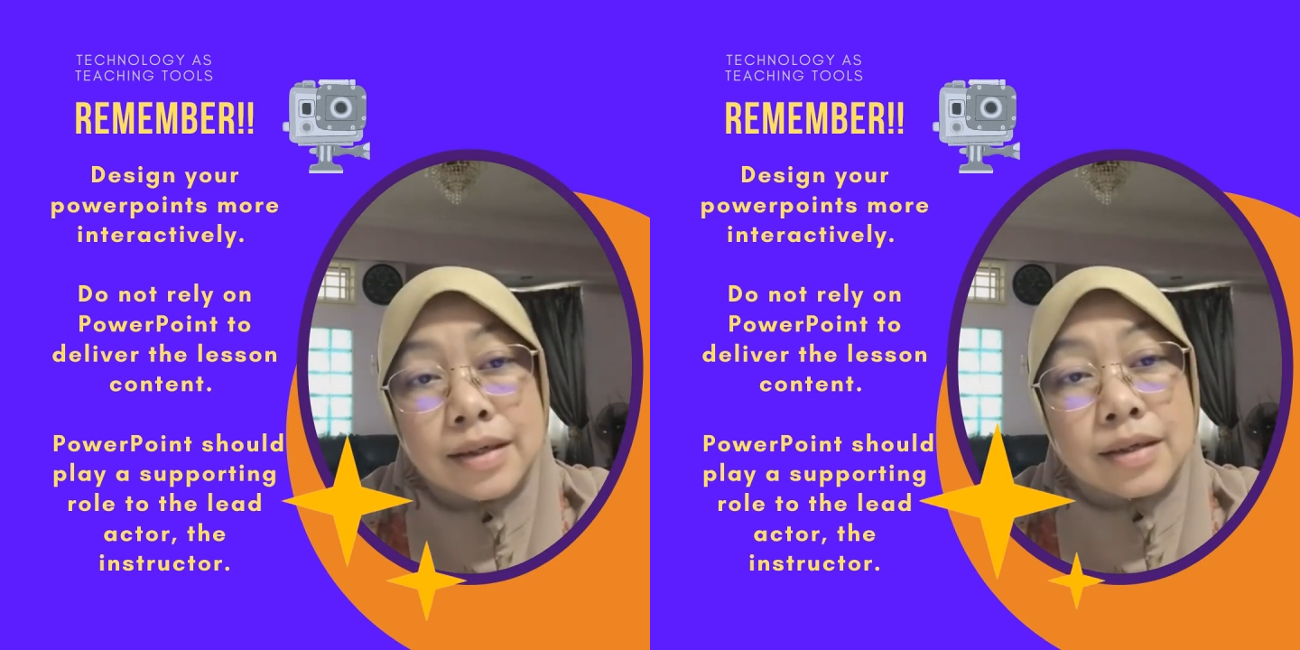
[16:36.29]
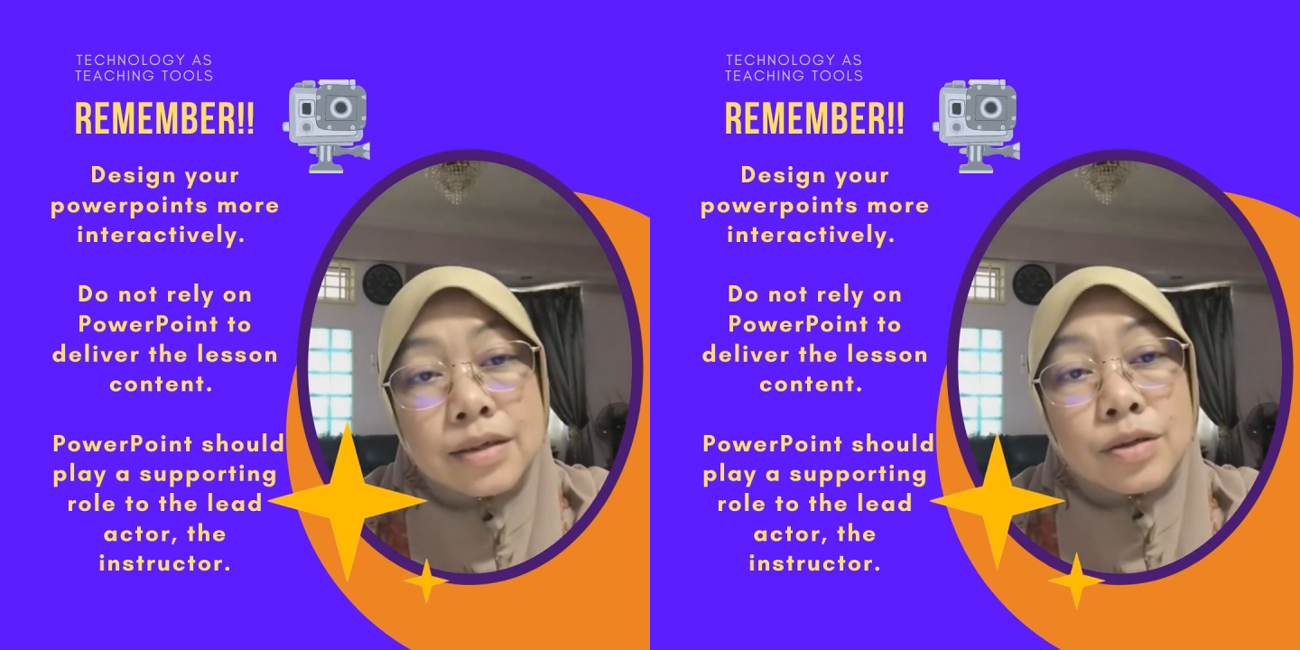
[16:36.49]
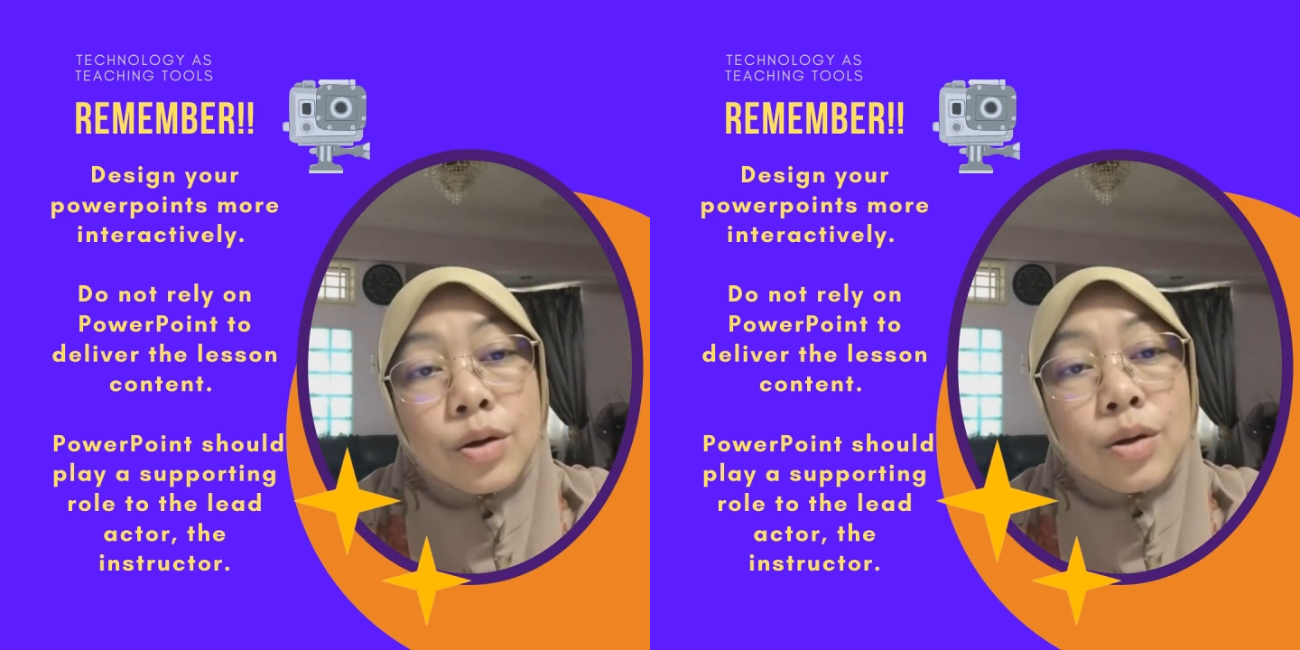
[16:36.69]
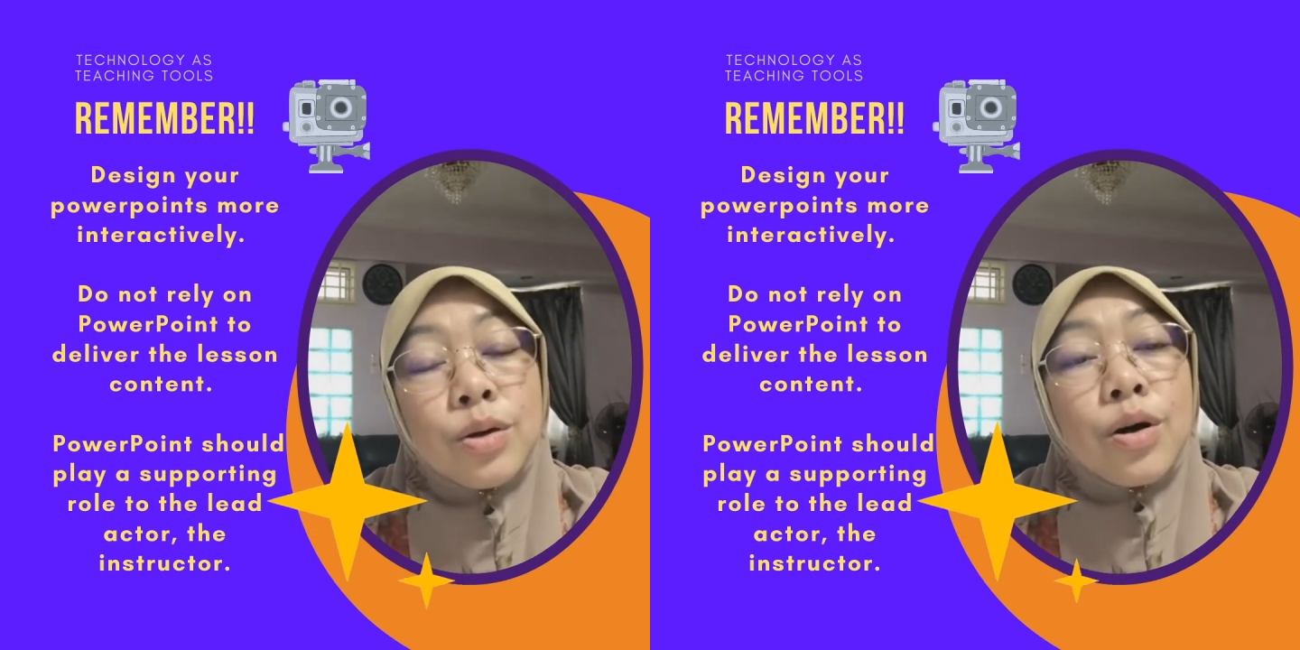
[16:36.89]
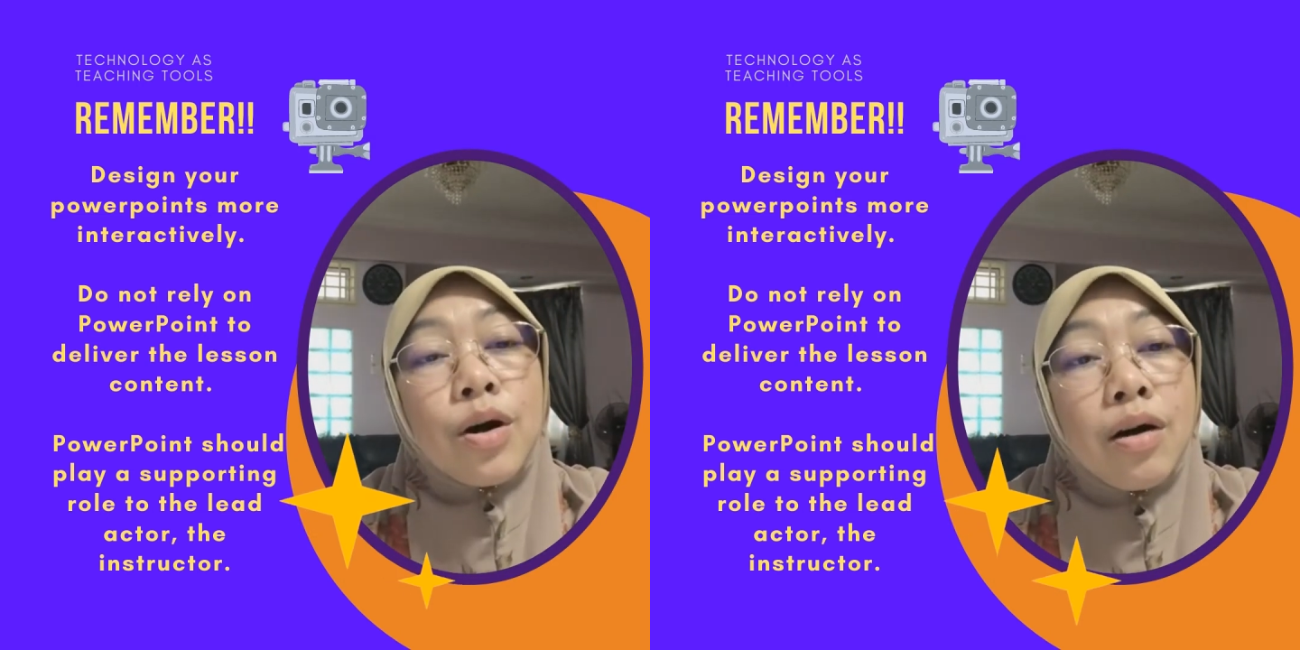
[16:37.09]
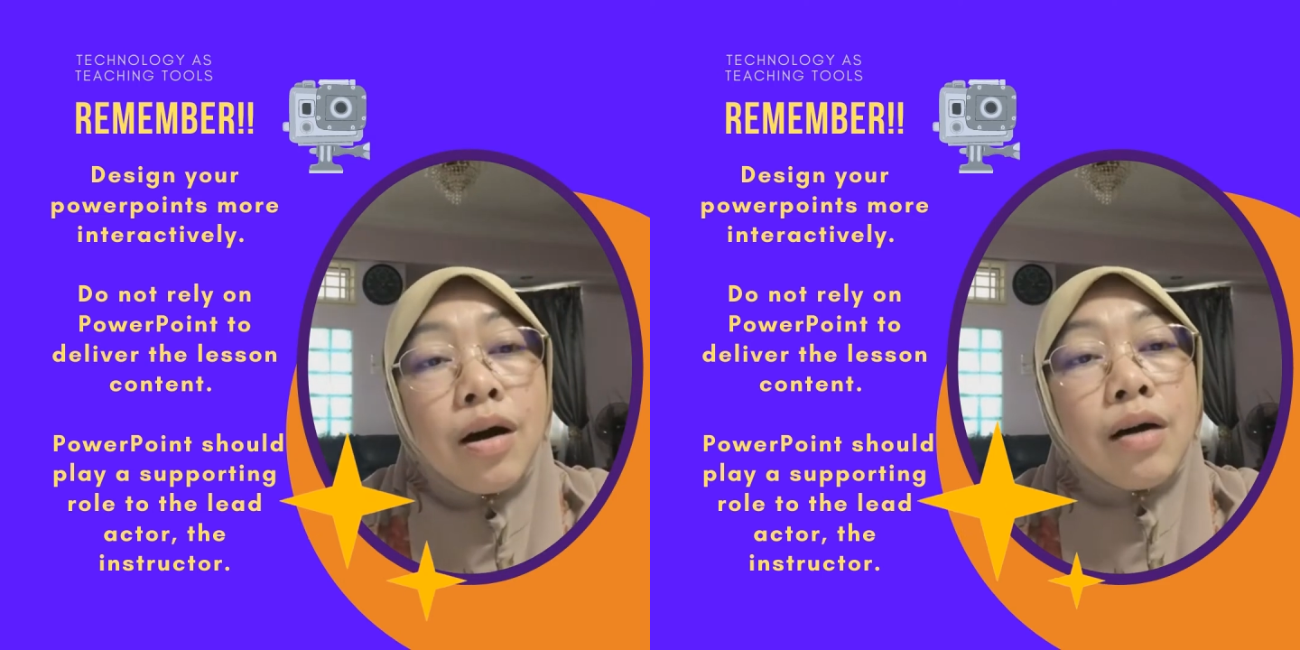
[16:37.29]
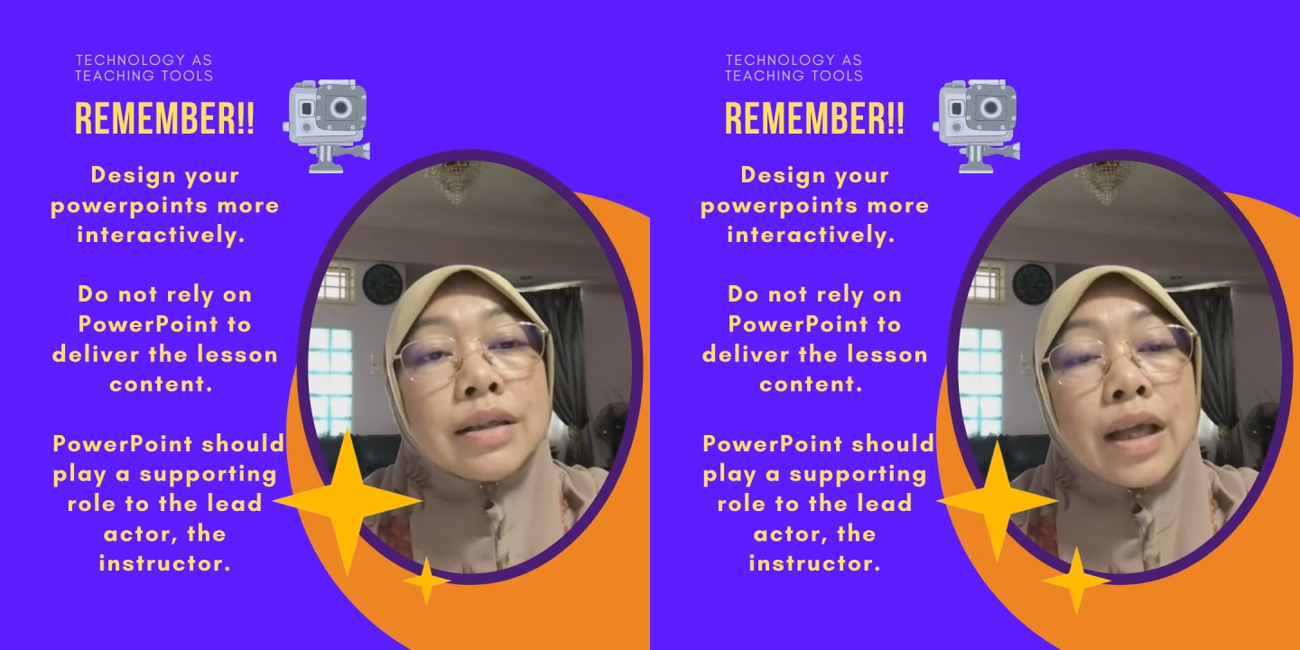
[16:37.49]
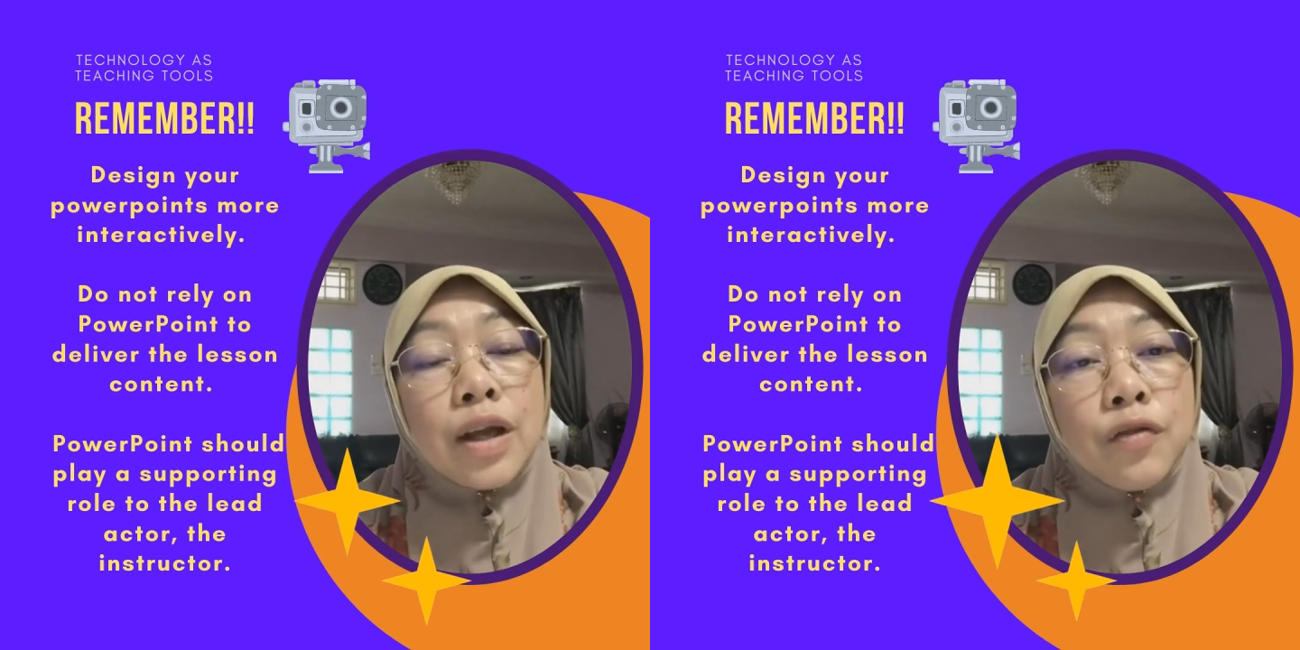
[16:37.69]
so all the
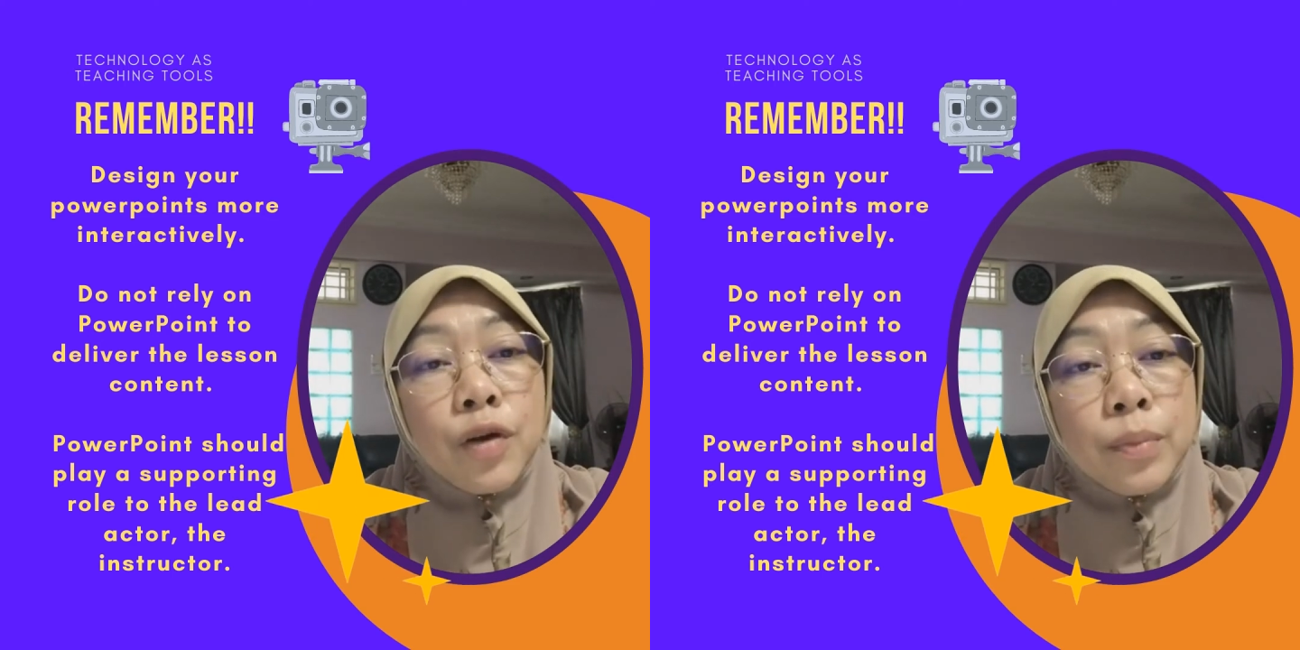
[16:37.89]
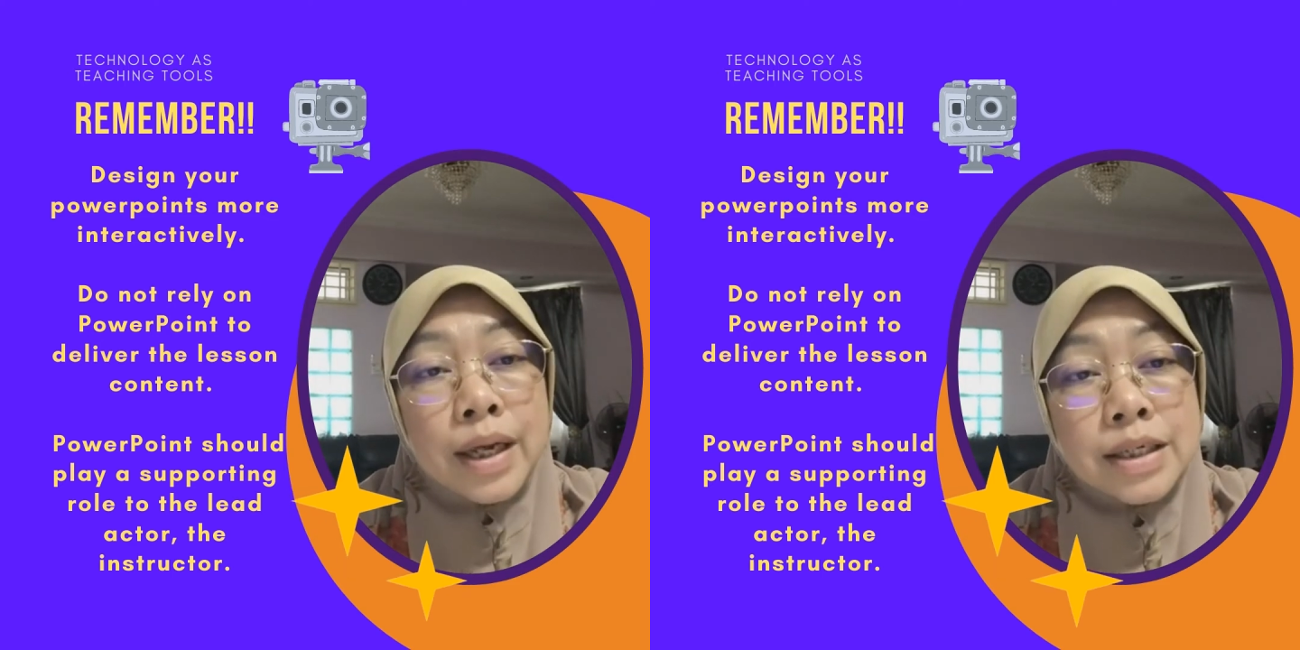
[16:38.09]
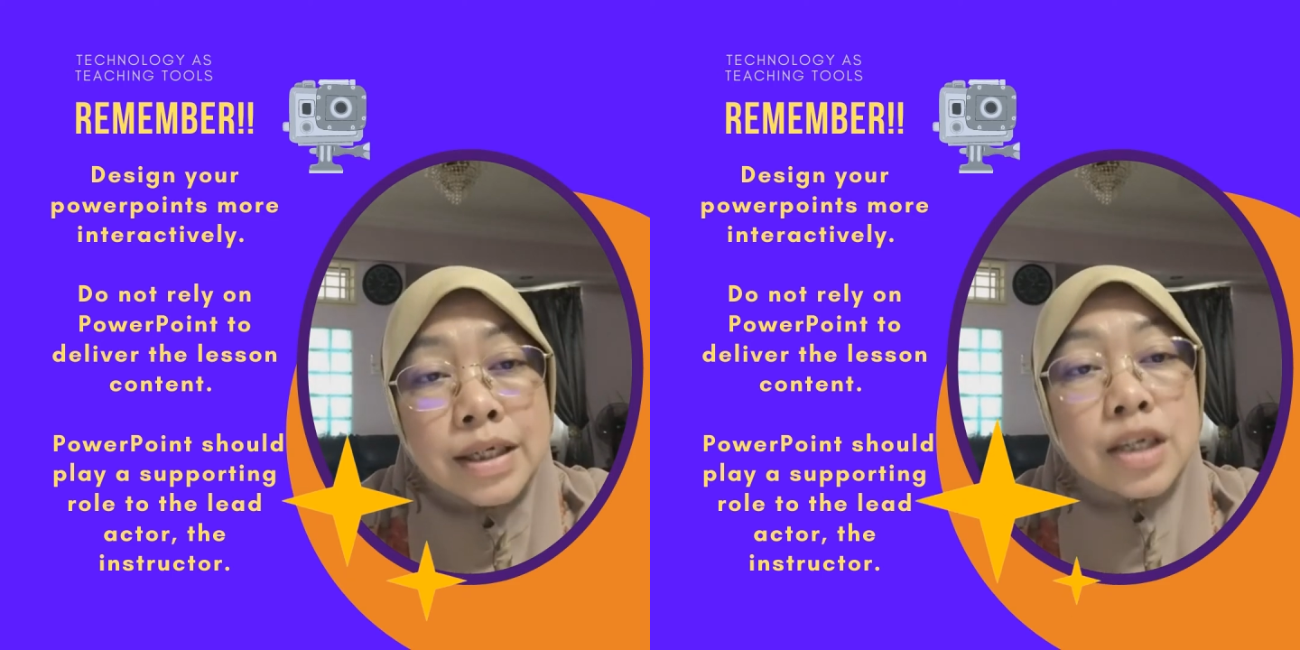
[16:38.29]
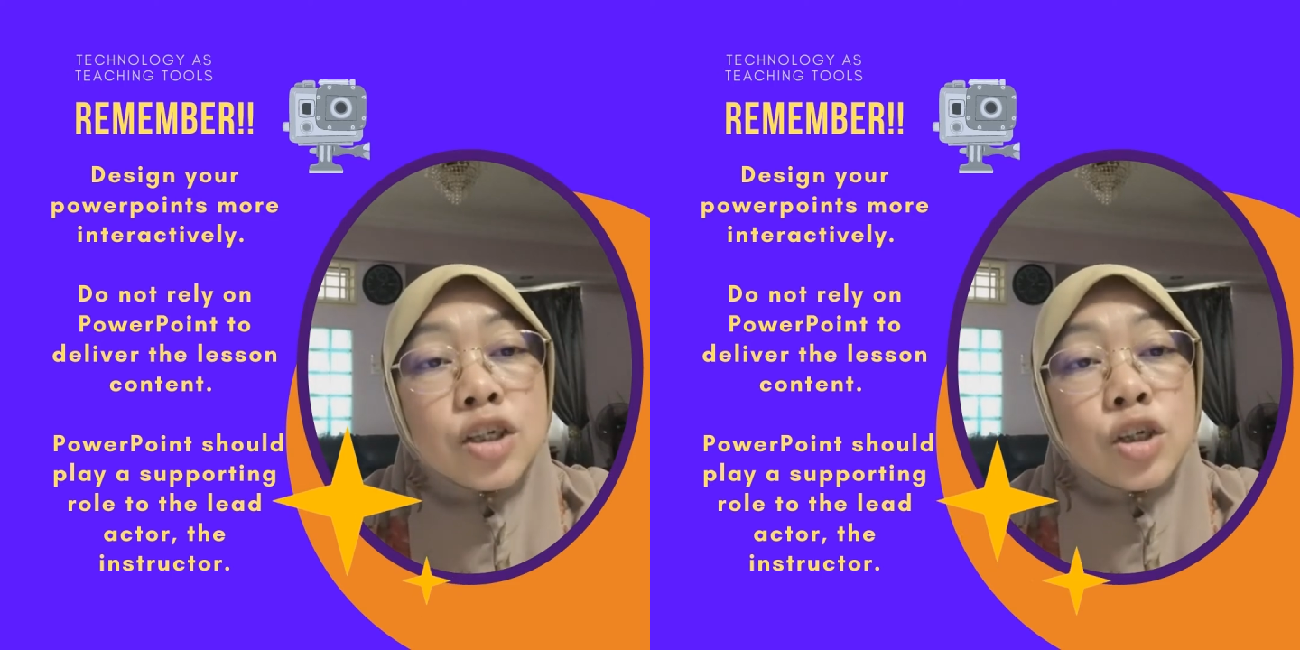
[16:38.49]
information